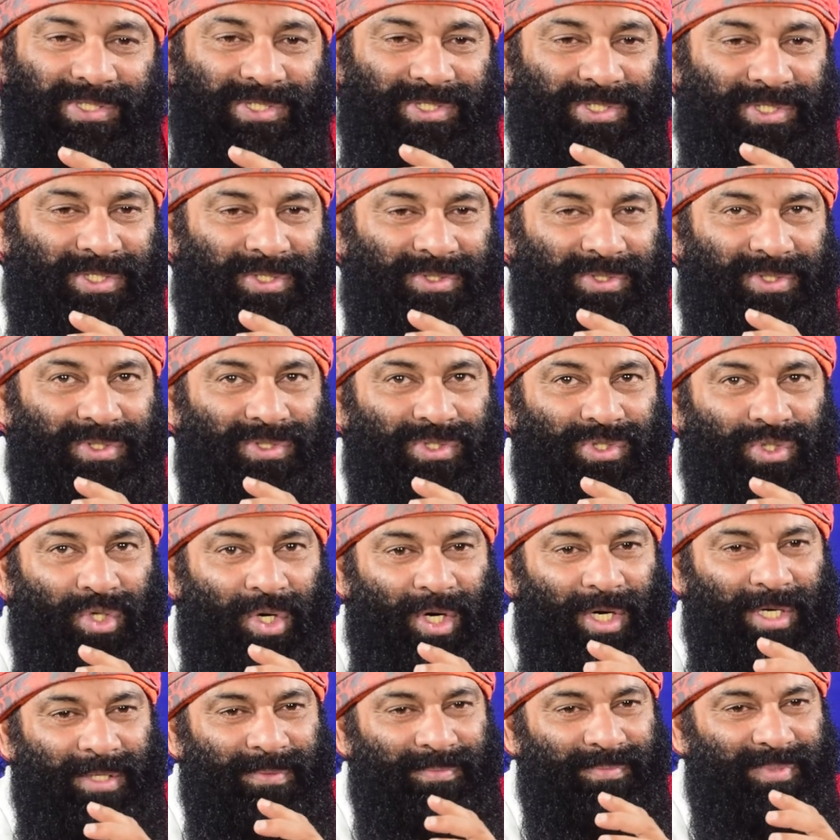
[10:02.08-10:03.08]
Joseph
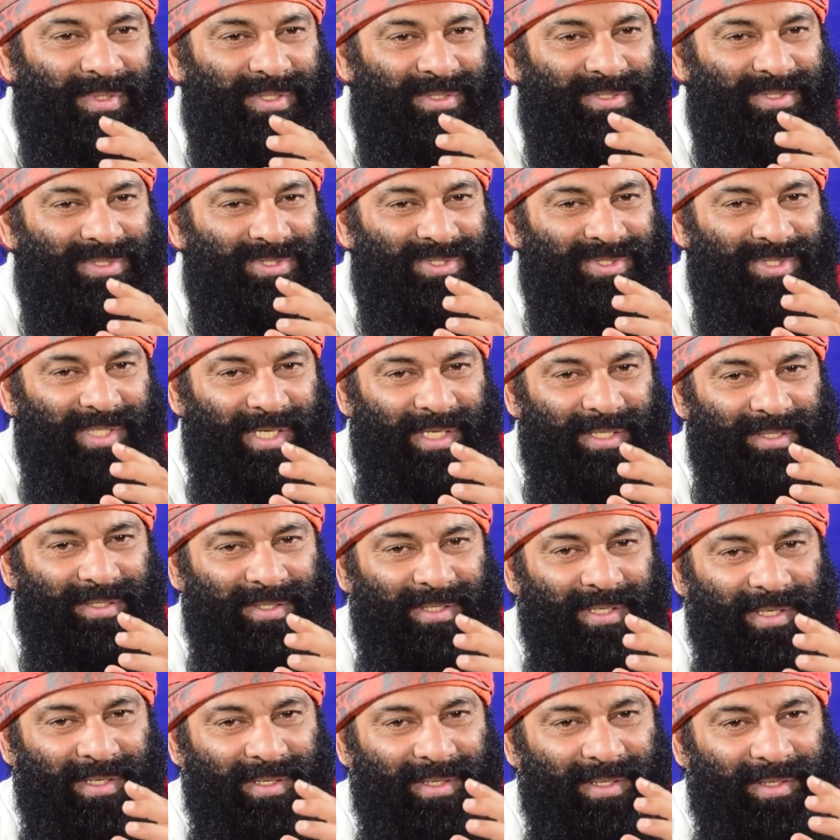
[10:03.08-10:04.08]
Toynbee
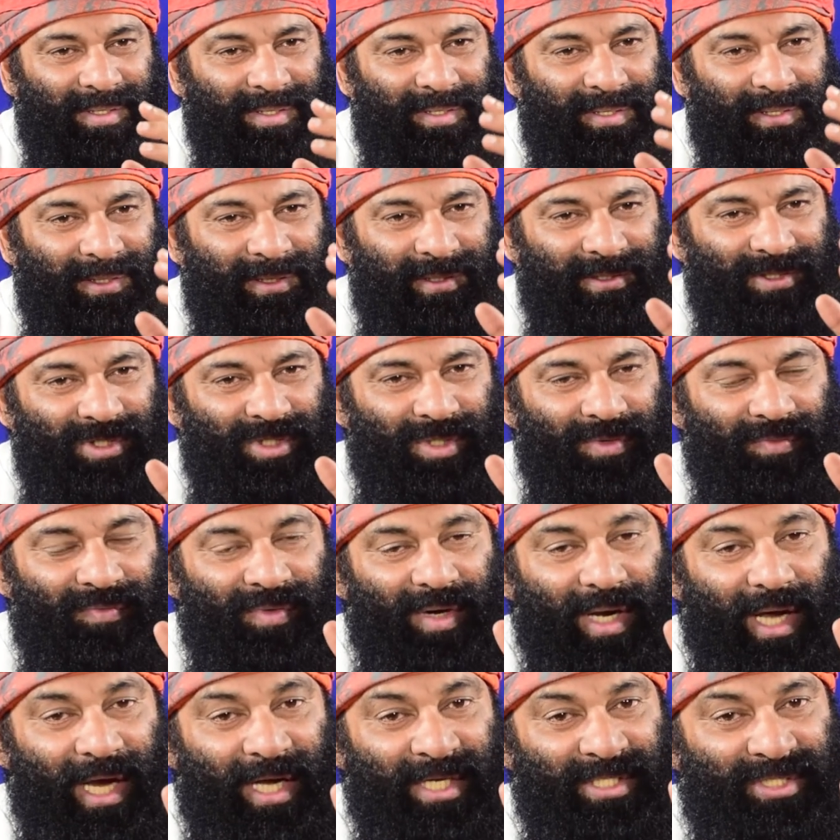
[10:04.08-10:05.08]
said
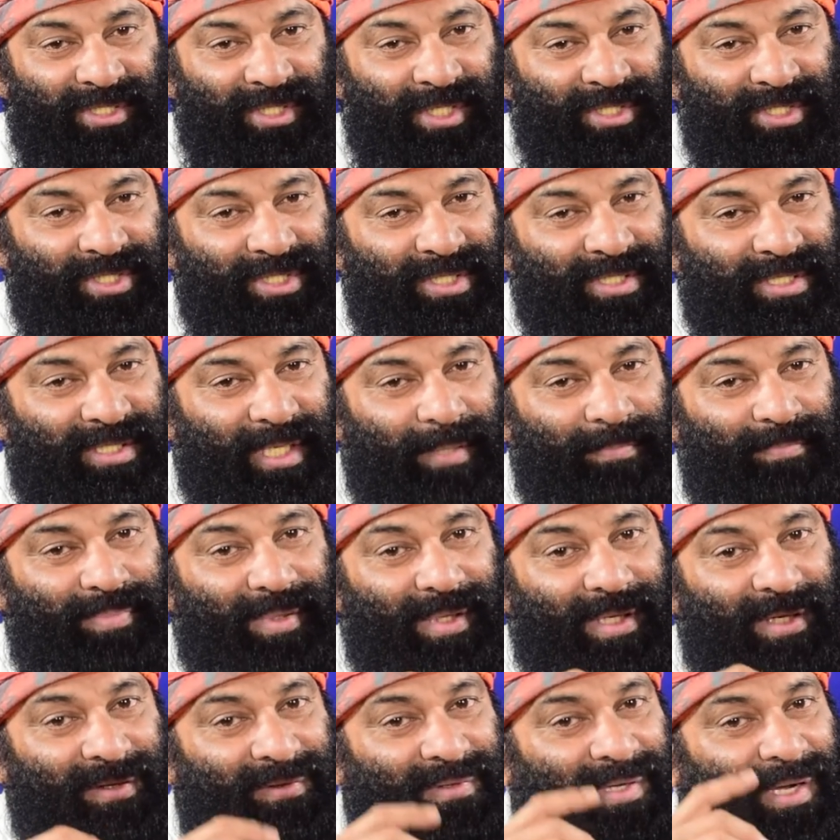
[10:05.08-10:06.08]
Civilizations, I
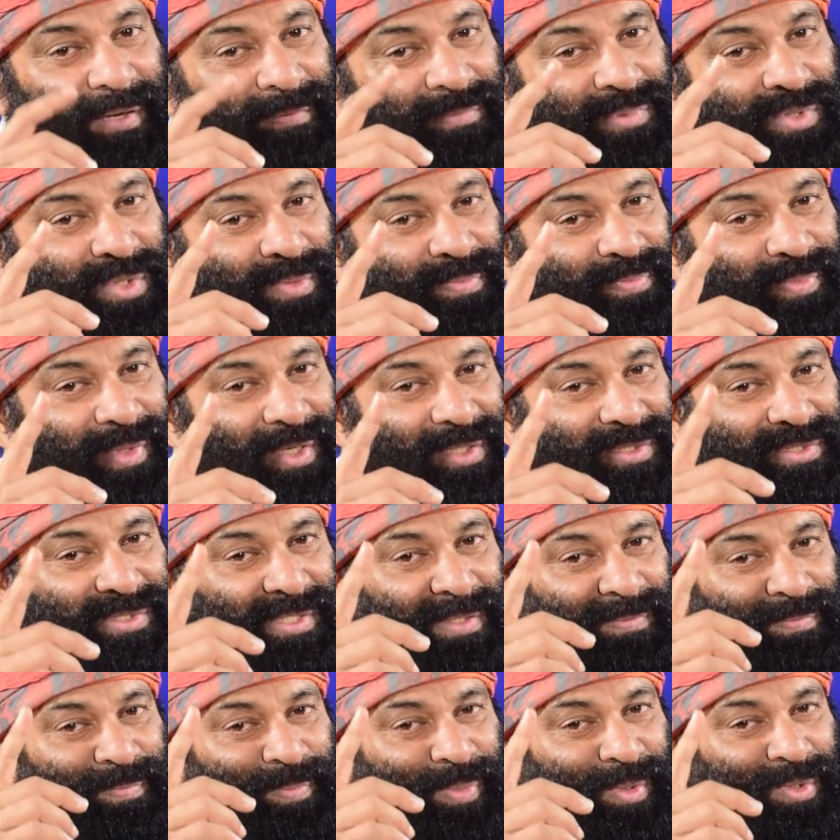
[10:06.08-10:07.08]
believe, come to birth
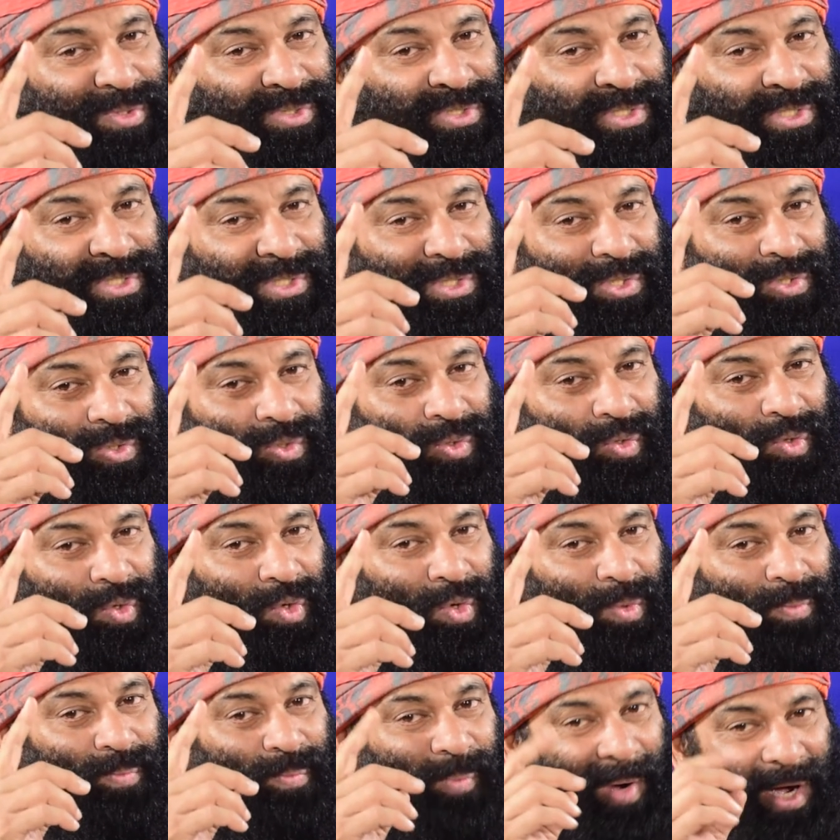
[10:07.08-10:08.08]
and proceed to
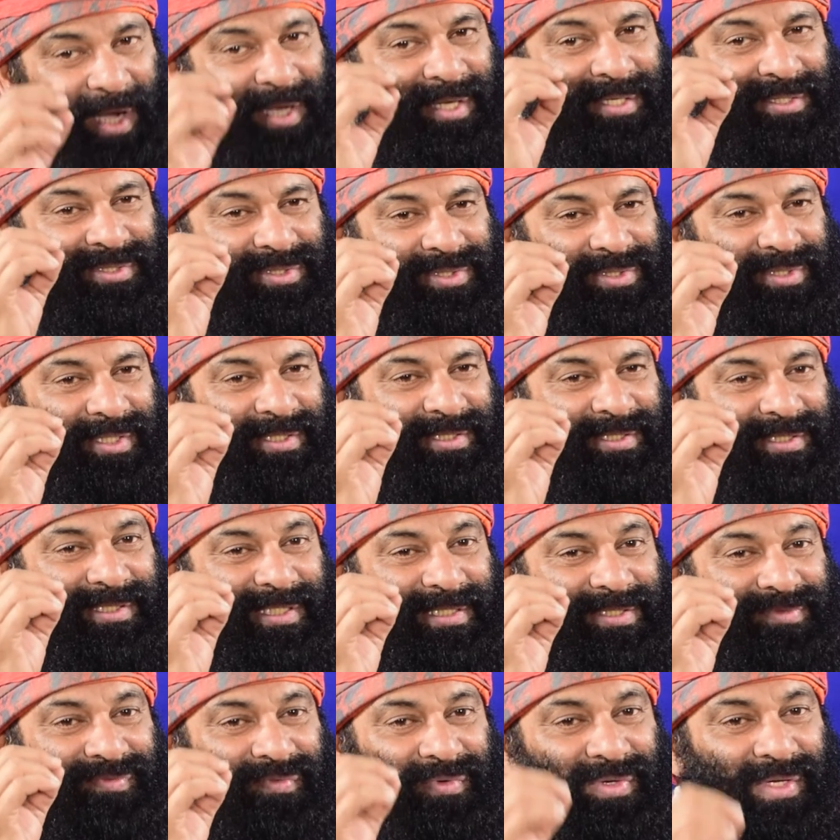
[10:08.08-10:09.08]
grow by
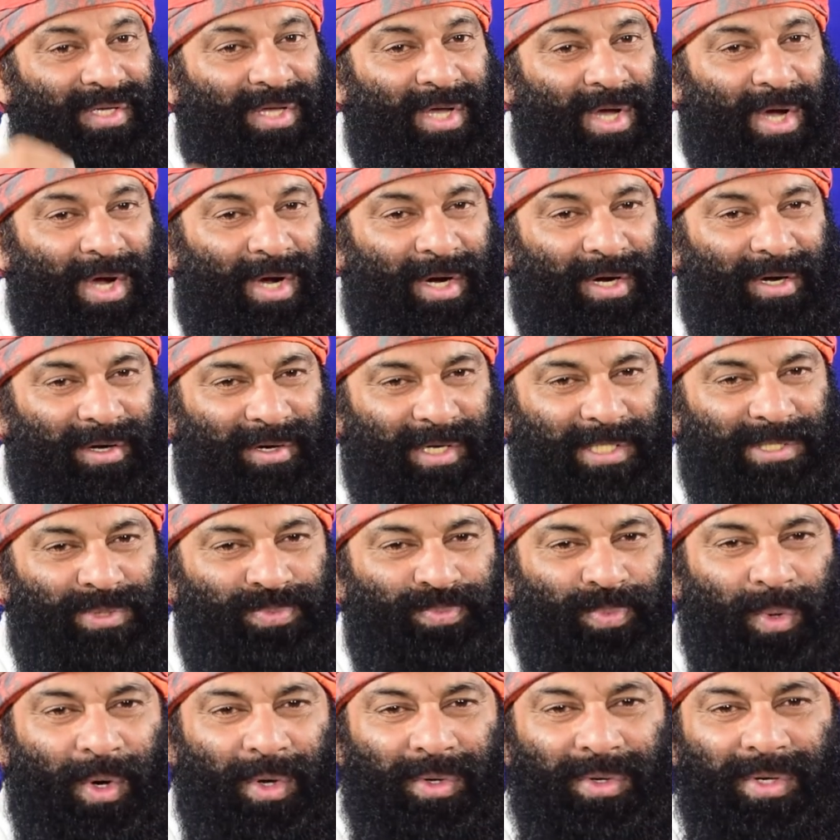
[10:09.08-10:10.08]
successfully
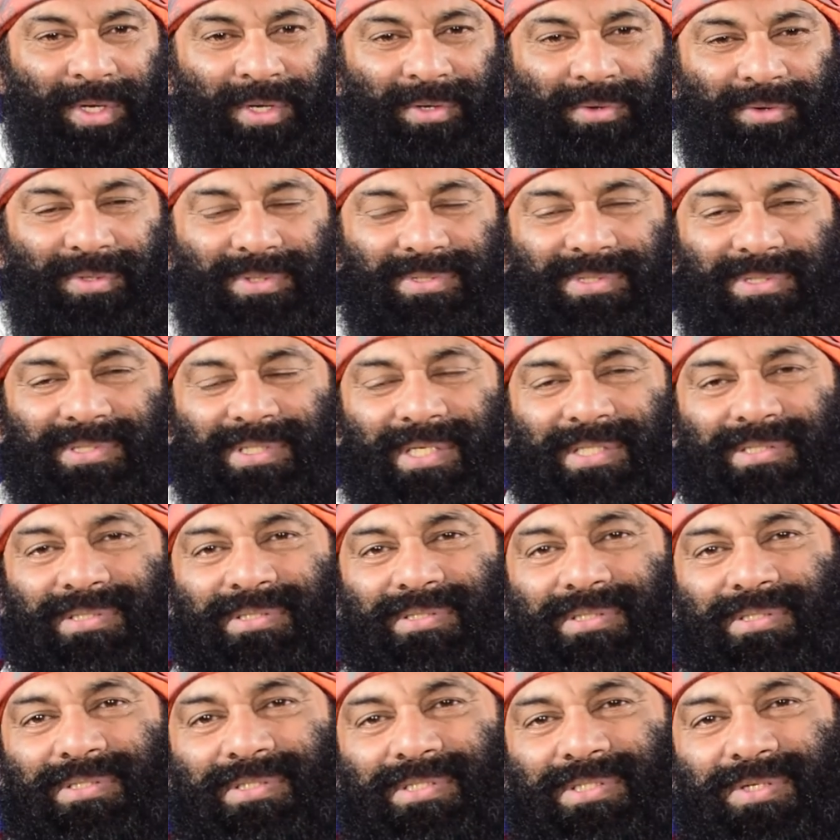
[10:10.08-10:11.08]
responding to
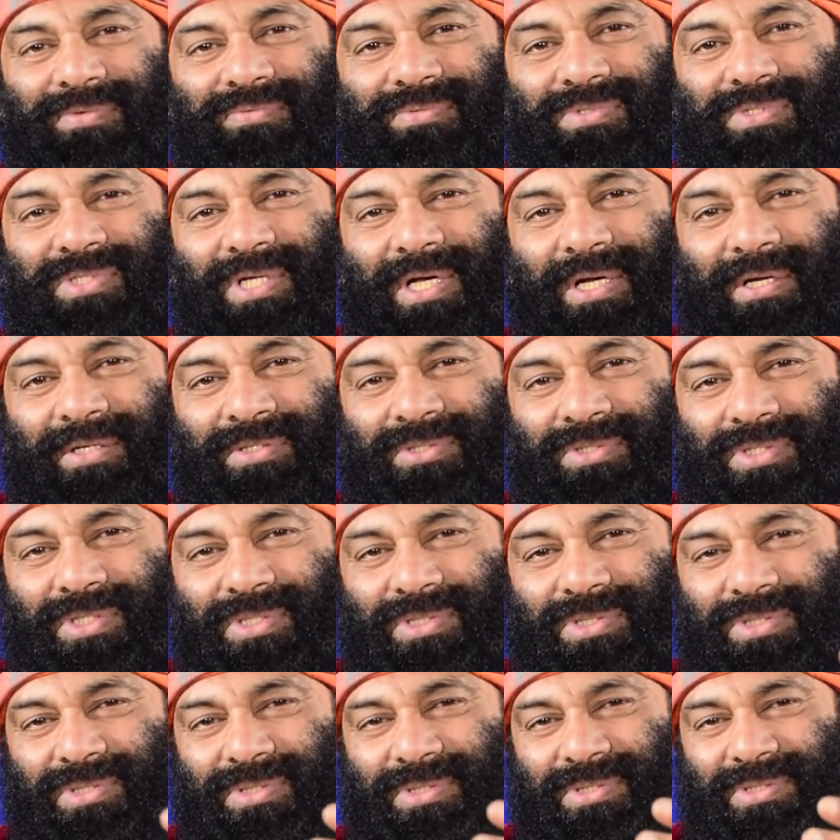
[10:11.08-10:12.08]
successive
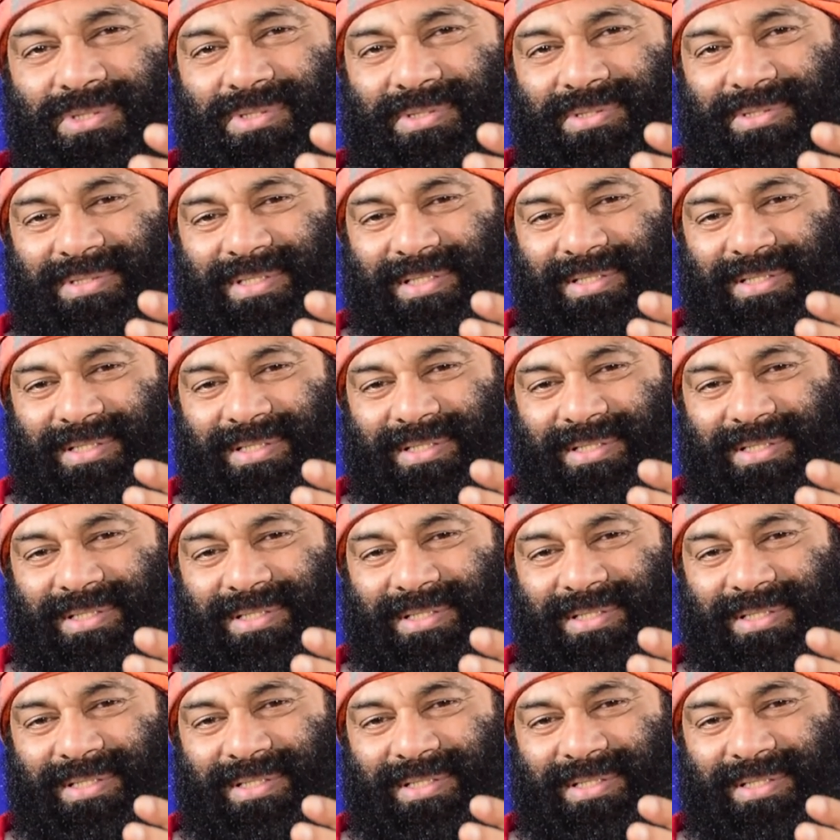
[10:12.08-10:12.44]
challenges.